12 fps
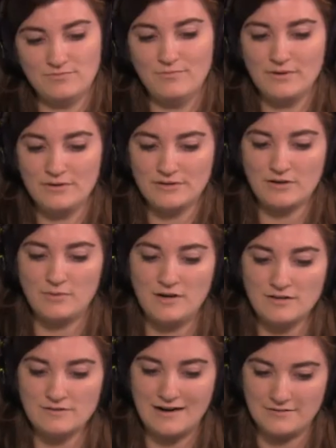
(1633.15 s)
building a
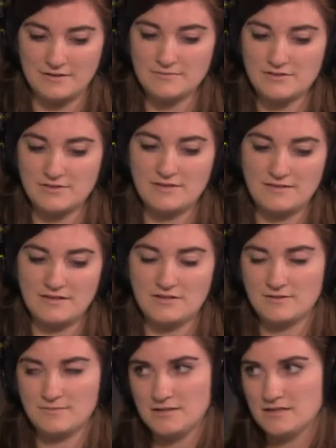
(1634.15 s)
wall around them so that they
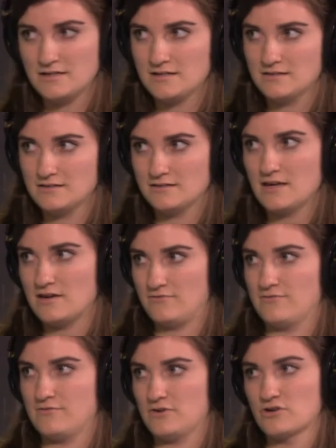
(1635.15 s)
could be safe.
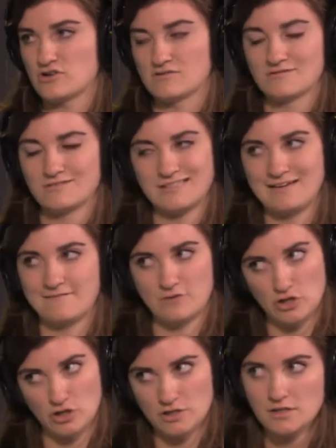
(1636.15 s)
Yes,
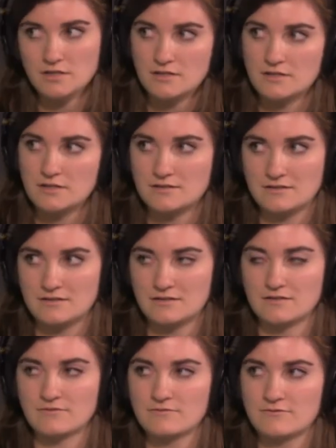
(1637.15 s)
safer. yeah. It
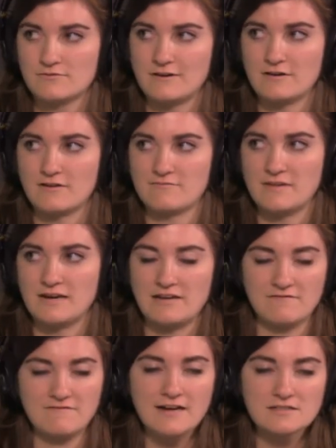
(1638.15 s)
didn't fend off many
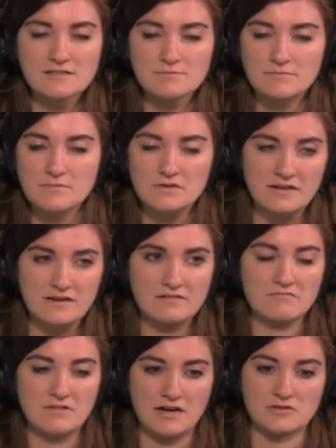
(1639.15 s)
fights or like
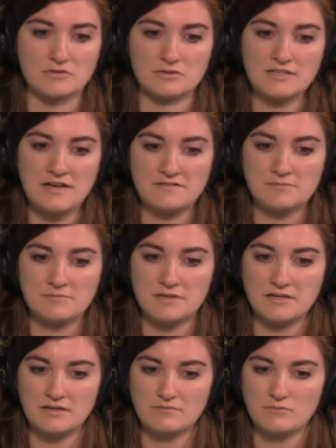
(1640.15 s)
actual deaths, but
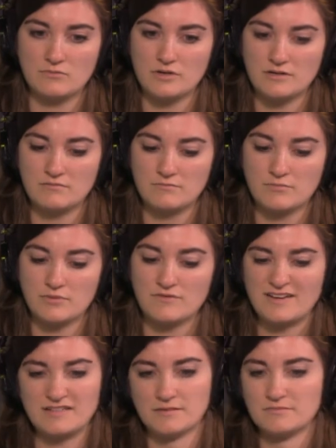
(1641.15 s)
it would
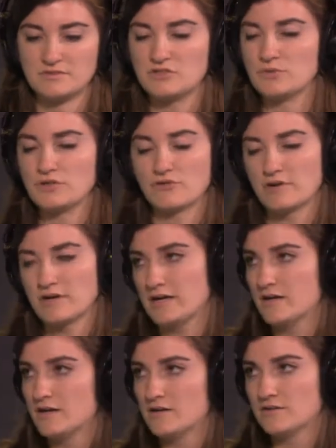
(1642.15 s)
prevent them to a degree.
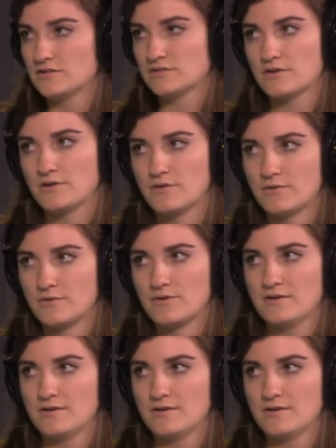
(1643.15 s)
Yes. So.